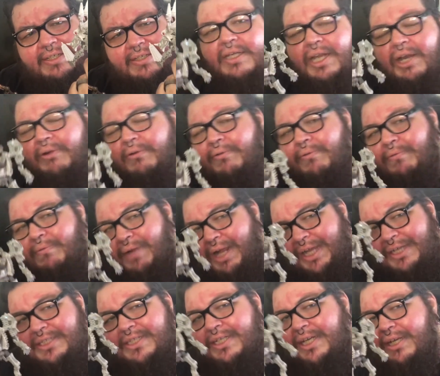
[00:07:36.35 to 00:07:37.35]
Now,
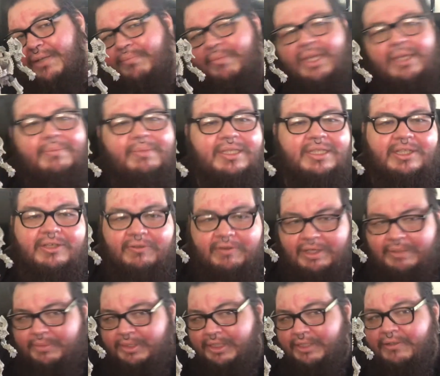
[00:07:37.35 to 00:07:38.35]
Ractonite may be the
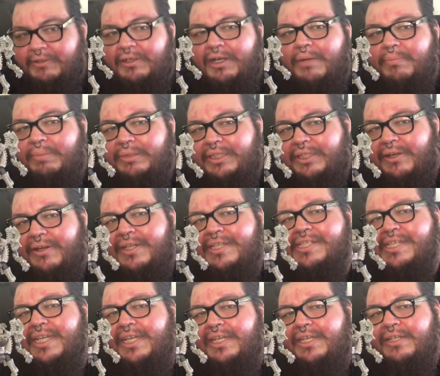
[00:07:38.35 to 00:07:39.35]
cream of the crop, but there
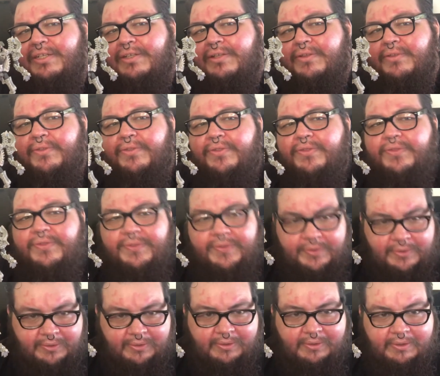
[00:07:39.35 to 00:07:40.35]
is a
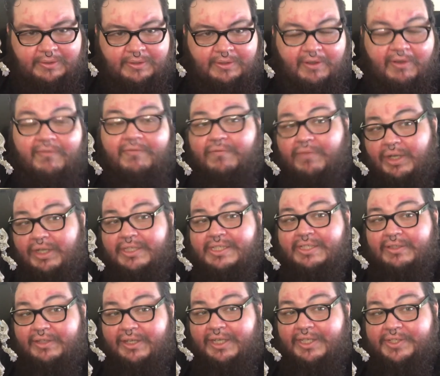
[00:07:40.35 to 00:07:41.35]
third
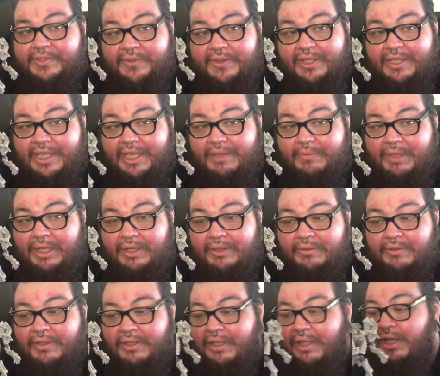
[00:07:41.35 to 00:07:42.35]
fossilizer that came out.